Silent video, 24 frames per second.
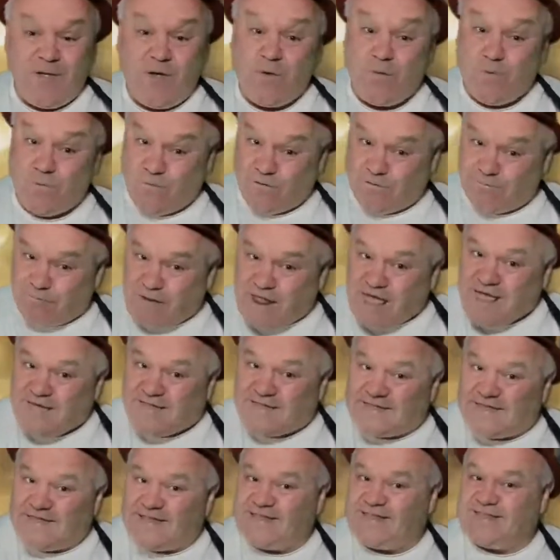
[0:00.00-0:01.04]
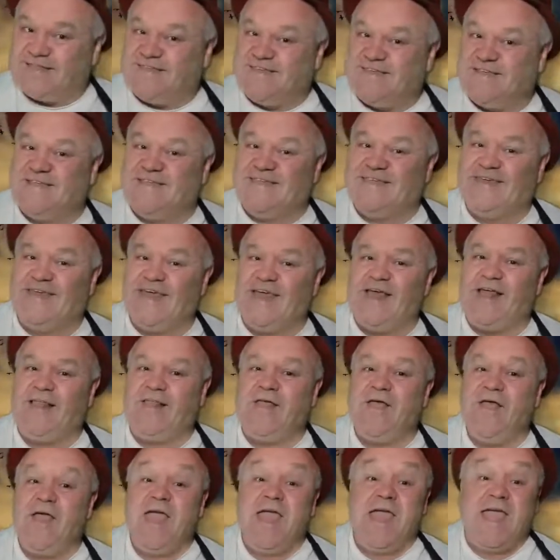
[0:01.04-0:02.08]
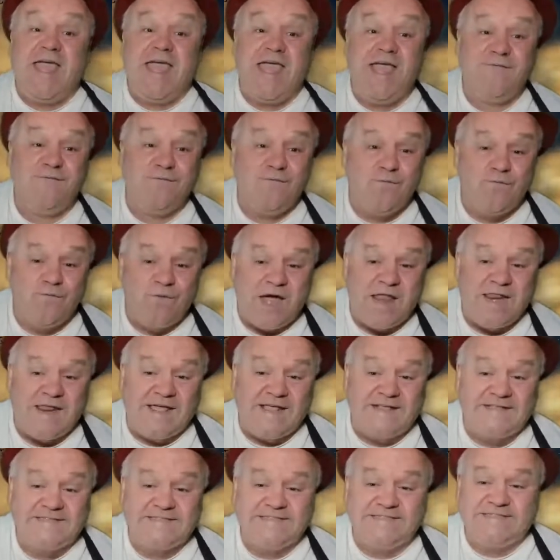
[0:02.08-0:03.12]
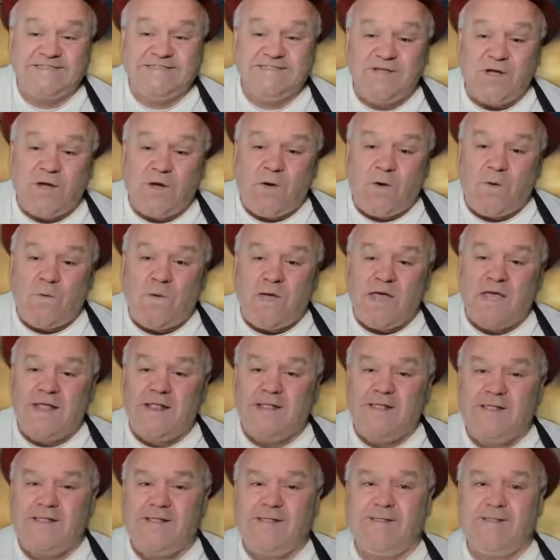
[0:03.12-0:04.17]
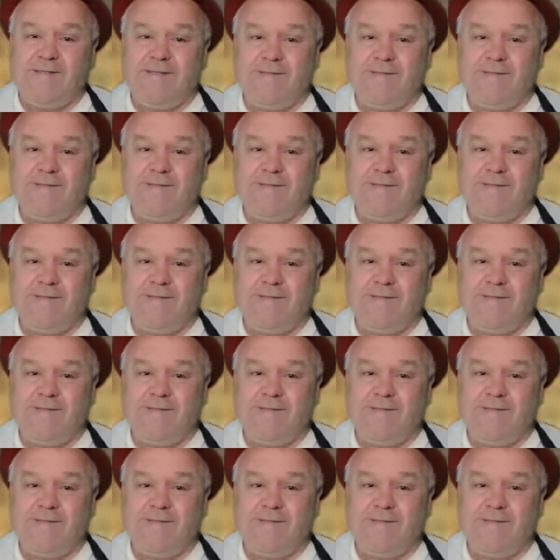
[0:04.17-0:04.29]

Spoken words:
with places to chill even when it's snowing.